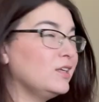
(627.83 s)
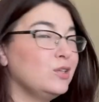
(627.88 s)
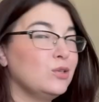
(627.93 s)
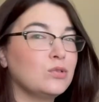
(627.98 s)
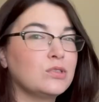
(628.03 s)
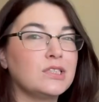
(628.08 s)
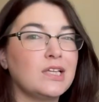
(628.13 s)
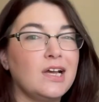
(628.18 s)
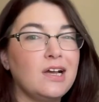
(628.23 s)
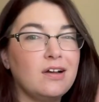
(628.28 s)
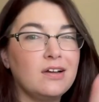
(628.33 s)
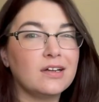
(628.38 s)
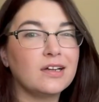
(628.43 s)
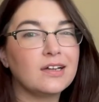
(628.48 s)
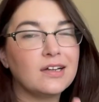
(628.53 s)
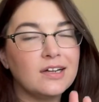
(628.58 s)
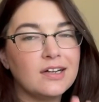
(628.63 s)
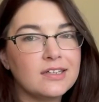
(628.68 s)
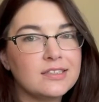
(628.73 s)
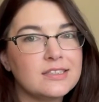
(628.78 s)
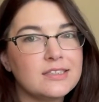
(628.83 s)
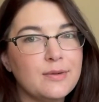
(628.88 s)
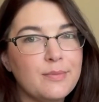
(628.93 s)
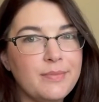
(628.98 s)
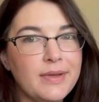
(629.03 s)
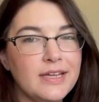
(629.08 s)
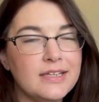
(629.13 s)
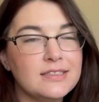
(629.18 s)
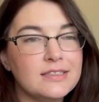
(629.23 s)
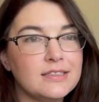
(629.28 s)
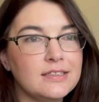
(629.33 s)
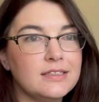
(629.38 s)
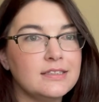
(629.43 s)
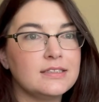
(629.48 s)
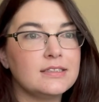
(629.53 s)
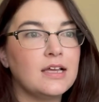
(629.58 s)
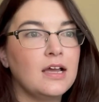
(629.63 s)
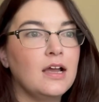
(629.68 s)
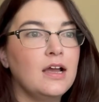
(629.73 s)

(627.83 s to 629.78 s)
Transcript: use that on a constant basis